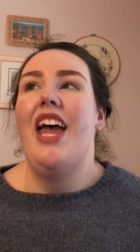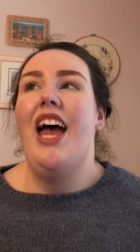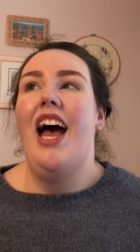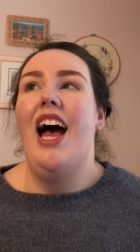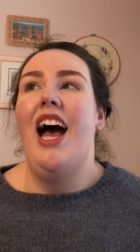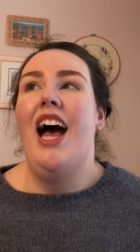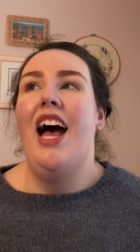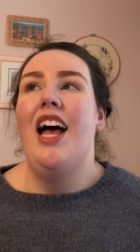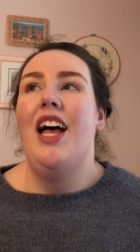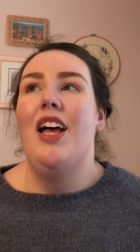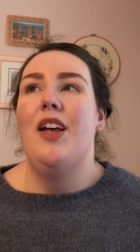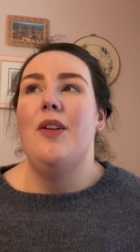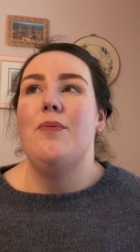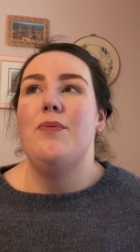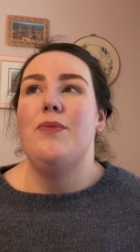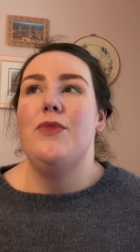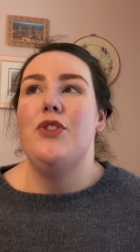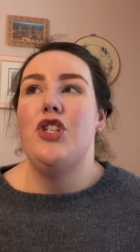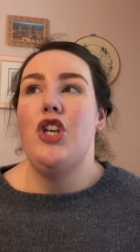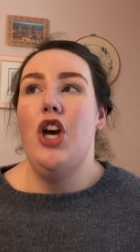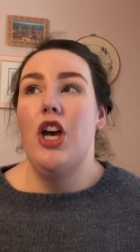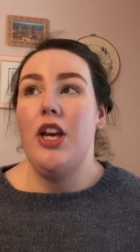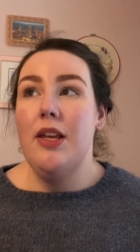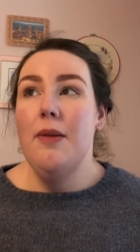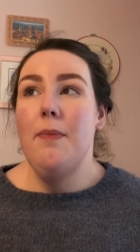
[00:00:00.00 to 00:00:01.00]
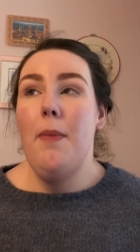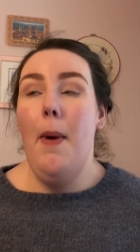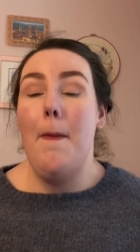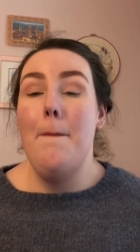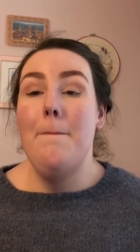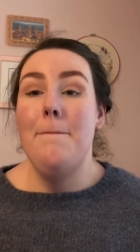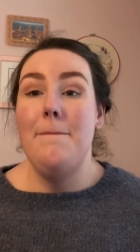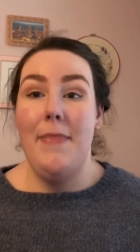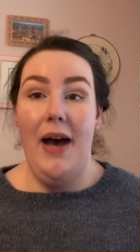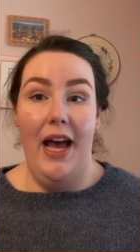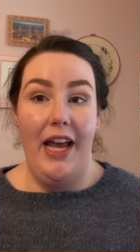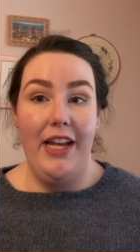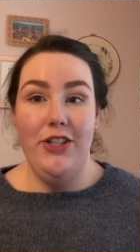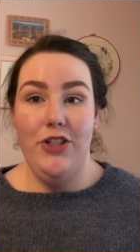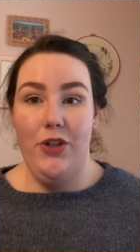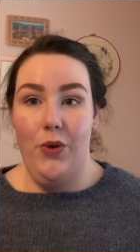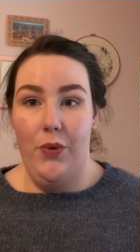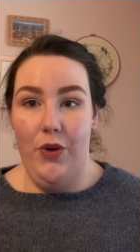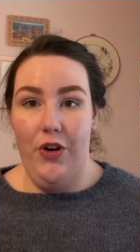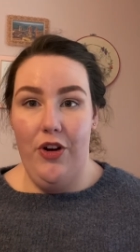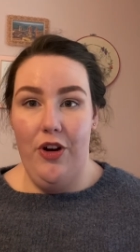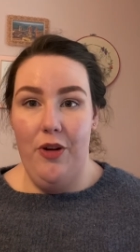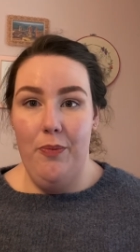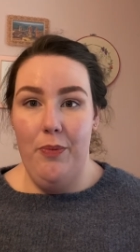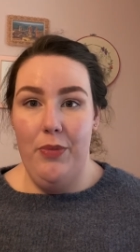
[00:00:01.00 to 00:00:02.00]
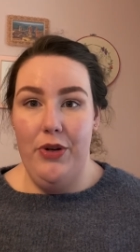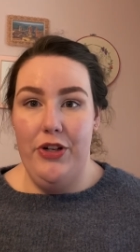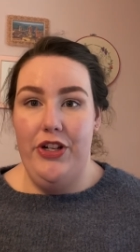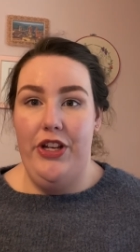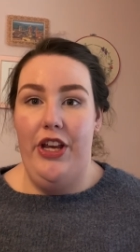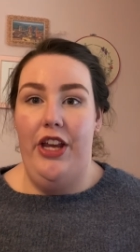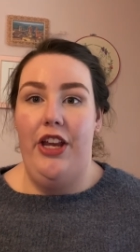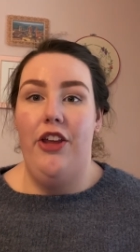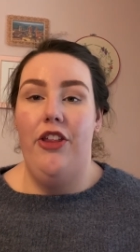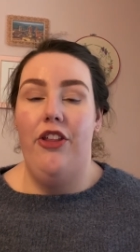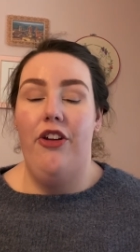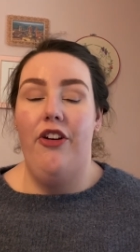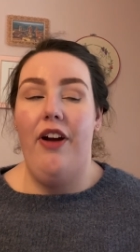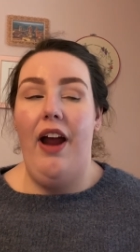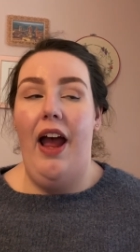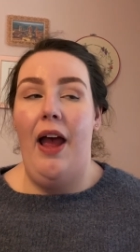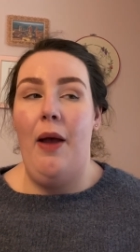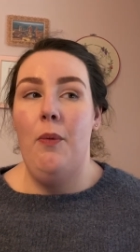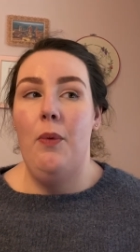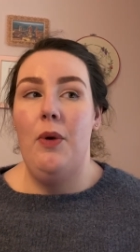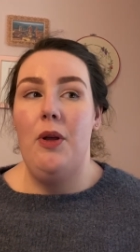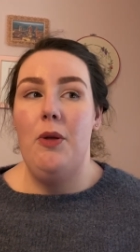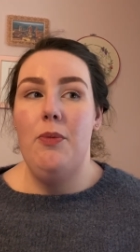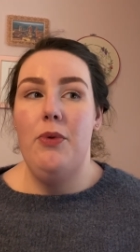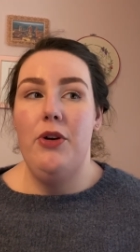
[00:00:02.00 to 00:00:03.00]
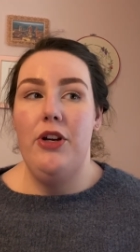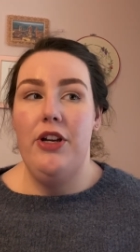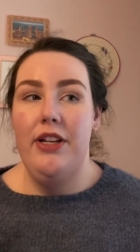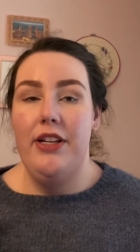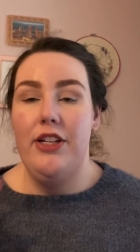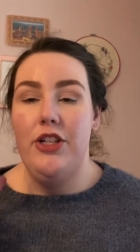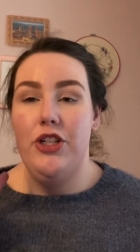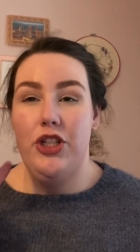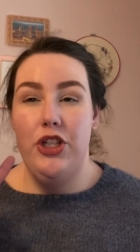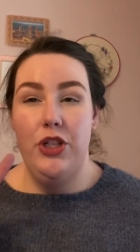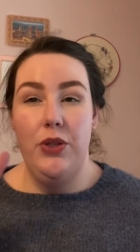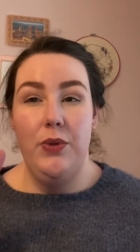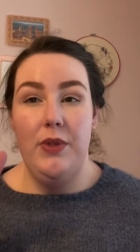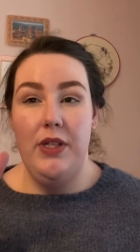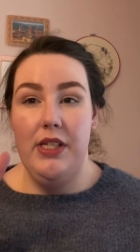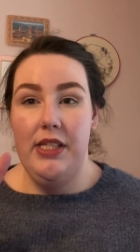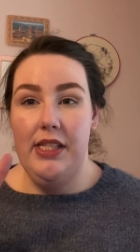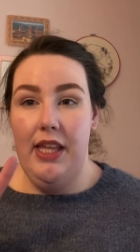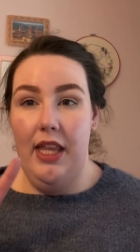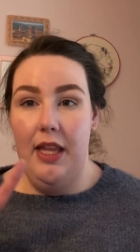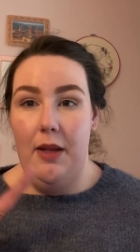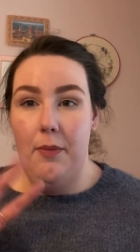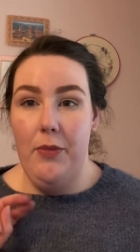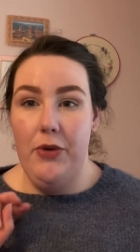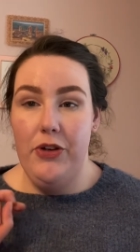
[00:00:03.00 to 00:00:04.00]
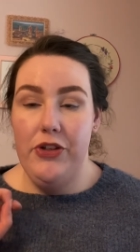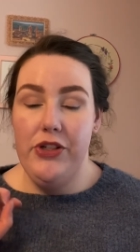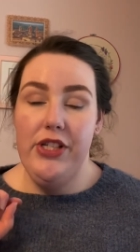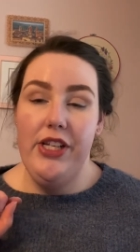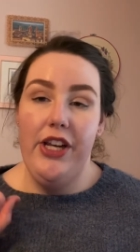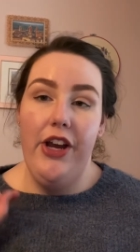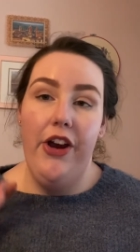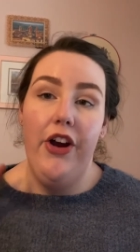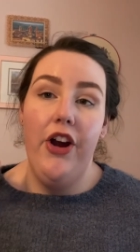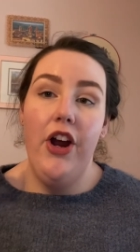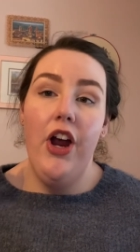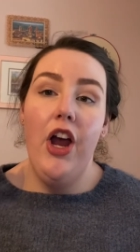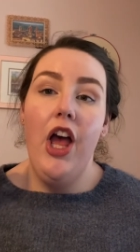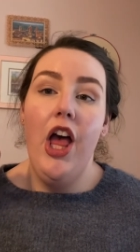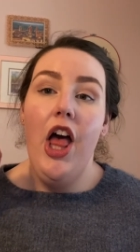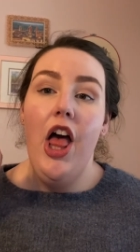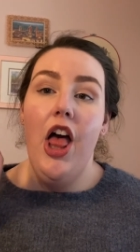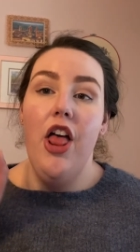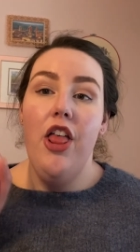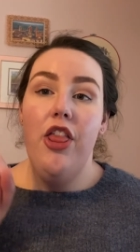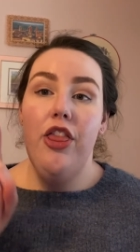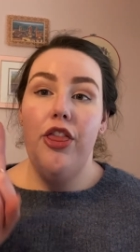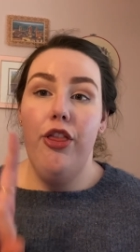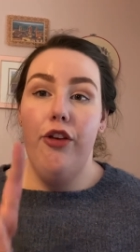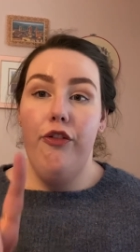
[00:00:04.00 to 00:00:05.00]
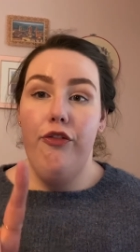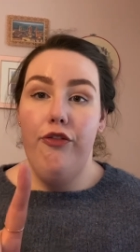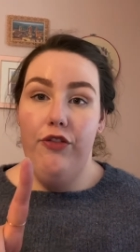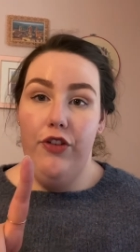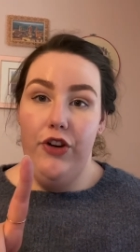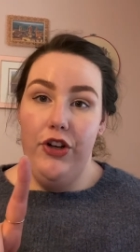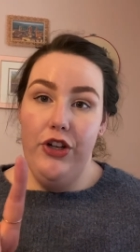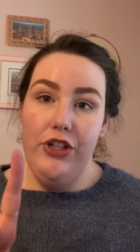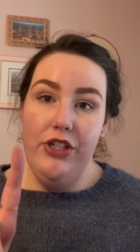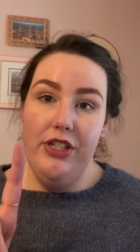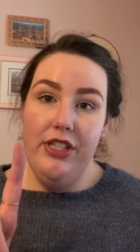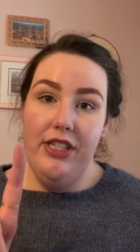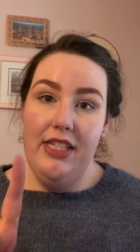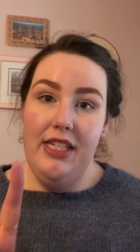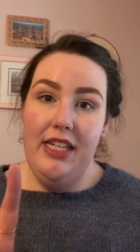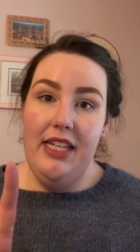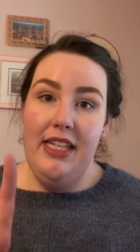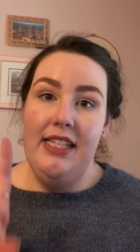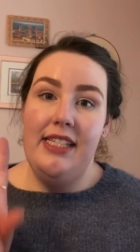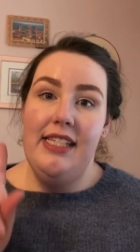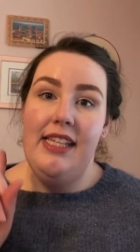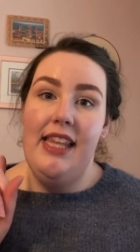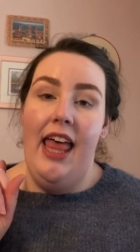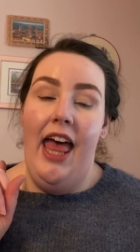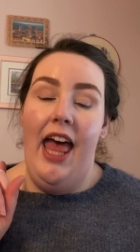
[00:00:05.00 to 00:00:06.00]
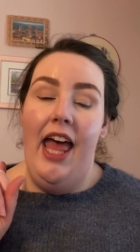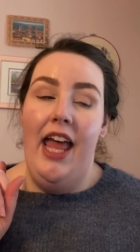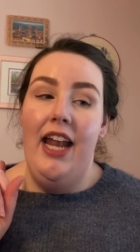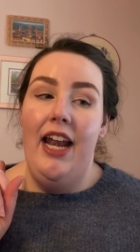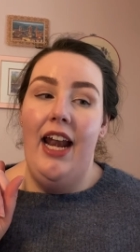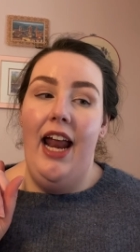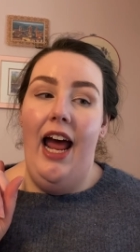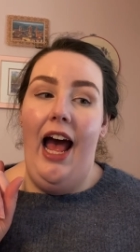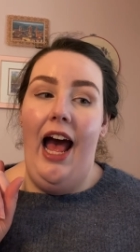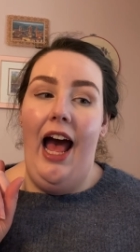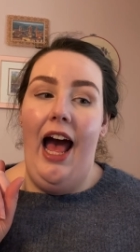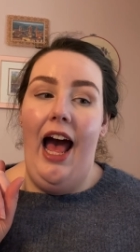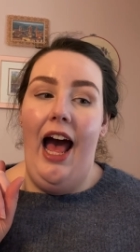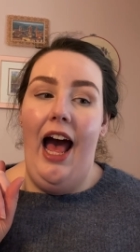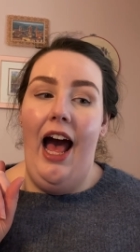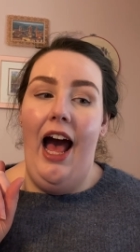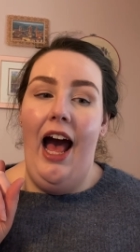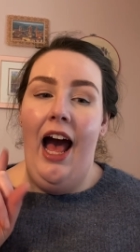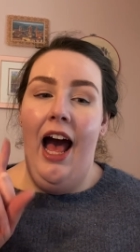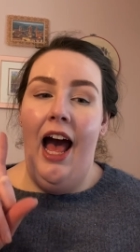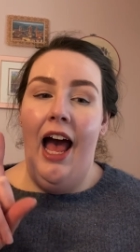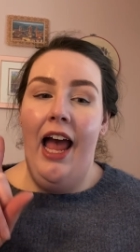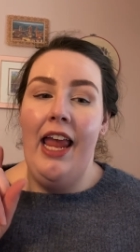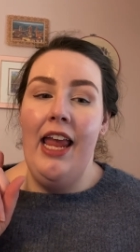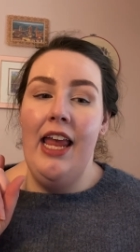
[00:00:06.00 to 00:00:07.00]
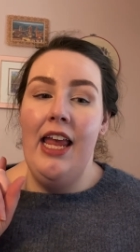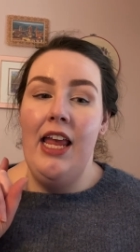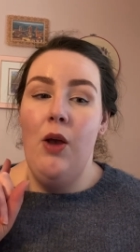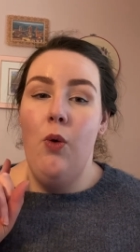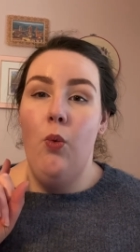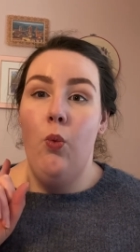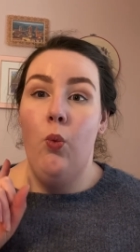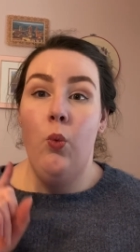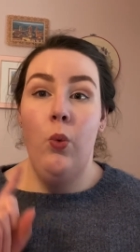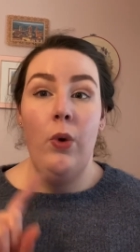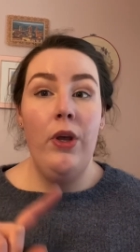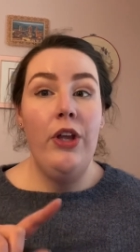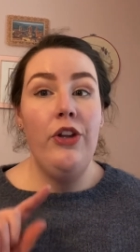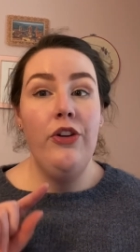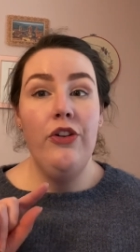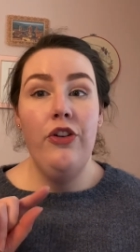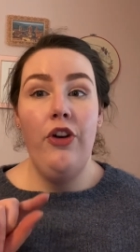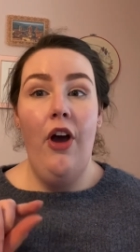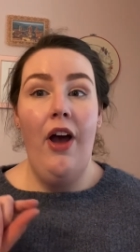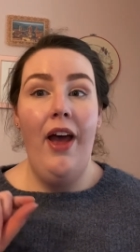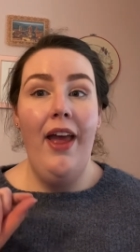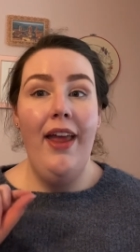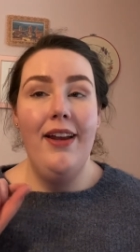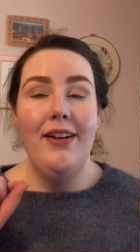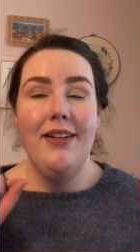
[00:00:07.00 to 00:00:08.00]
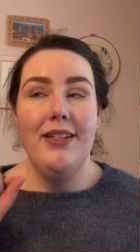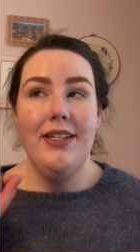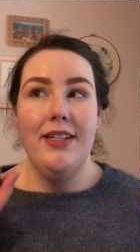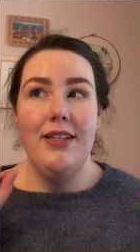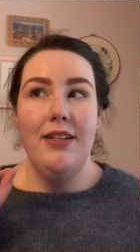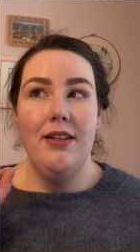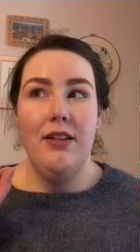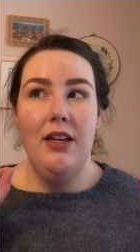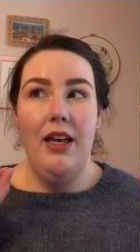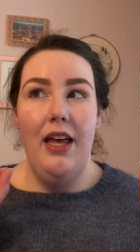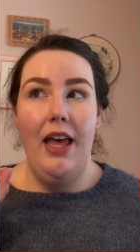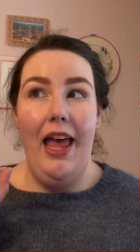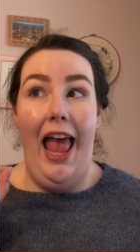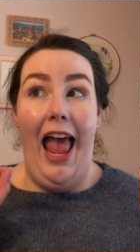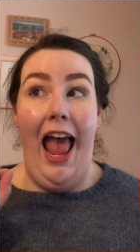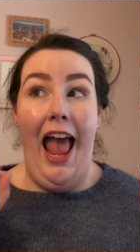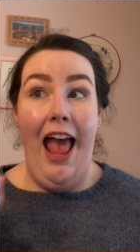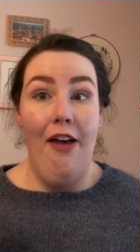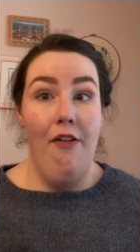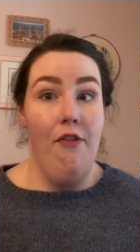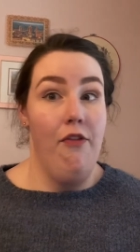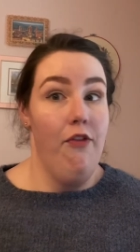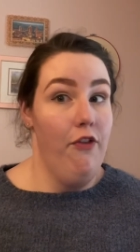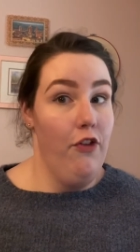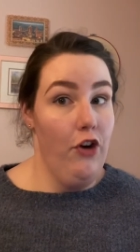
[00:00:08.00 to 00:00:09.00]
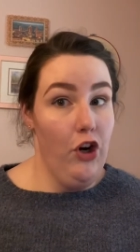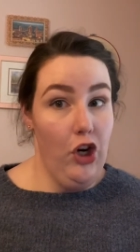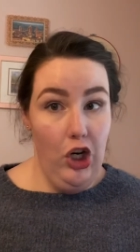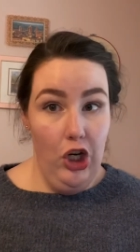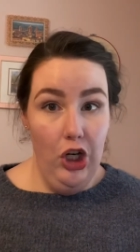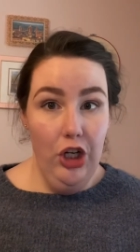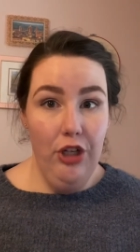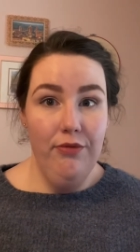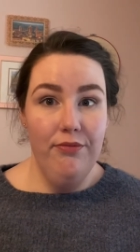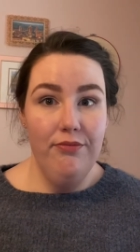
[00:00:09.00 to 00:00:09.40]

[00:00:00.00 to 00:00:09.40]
um, talking about my donor in particular, I will put two disclaimers here. The first is that I will not ever